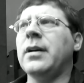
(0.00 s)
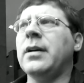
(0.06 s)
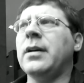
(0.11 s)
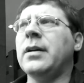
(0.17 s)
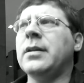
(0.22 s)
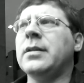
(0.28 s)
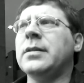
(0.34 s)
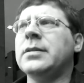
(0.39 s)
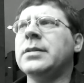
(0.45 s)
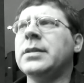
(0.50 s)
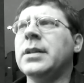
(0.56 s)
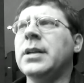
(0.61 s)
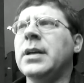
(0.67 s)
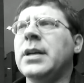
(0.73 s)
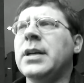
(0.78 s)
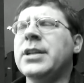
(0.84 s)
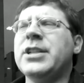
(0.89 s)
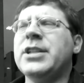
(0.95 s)
And
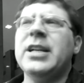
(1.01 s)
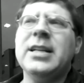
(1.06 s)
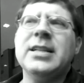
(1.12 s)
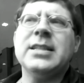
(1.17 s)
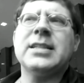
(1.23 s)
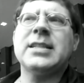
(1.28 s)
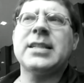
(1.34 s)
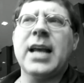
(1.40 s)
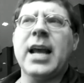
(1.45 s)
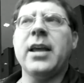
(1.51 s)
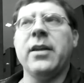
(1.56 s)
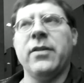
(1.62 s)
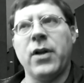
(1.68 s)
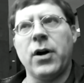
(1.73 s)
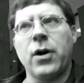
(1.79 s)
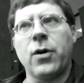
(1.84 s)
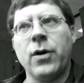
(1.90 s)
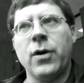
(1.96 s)
she didn't
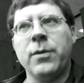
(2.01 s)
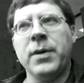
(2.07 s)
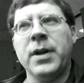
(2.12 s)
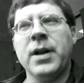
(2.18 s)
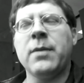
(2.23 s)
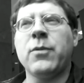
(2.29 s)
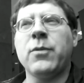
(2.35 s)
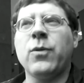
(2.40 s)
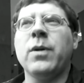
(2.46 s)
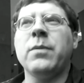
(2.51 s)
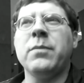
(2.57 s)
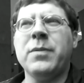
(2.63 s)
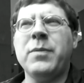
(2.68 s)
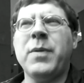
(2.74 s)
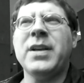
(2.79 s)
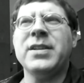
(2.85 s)
say they're going to be number one,